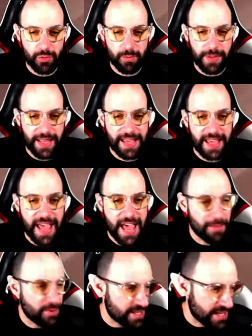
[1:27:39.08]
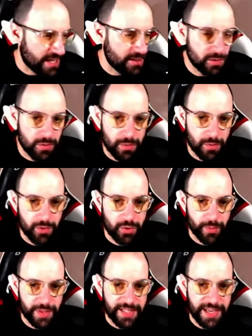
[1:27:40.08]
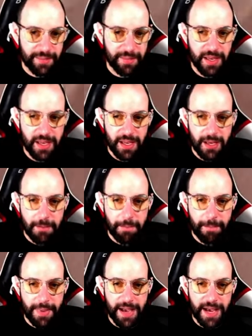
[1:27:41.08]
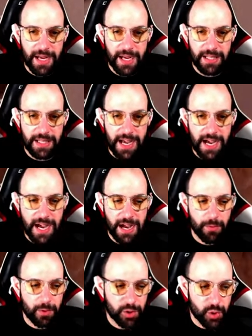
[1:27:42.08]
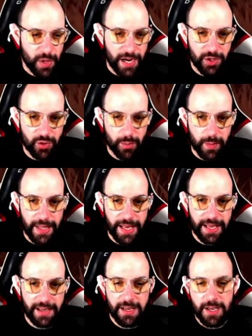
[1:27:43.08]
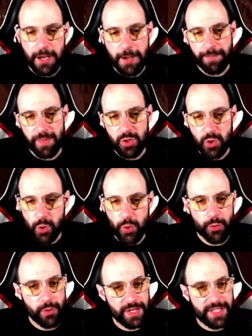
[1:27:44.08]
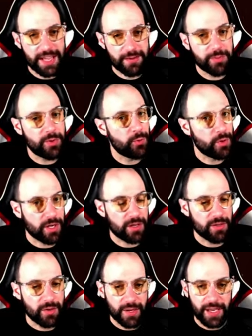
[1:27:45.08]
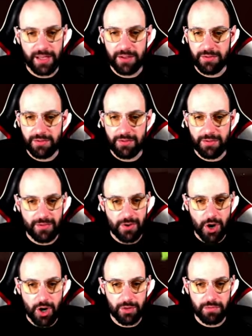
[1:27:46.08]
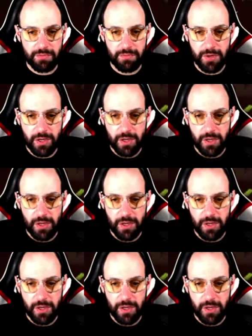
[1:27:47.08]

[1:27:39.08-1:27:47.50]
to play every day to, to Big Time, but I will try to play two, three times per week. Okay, not.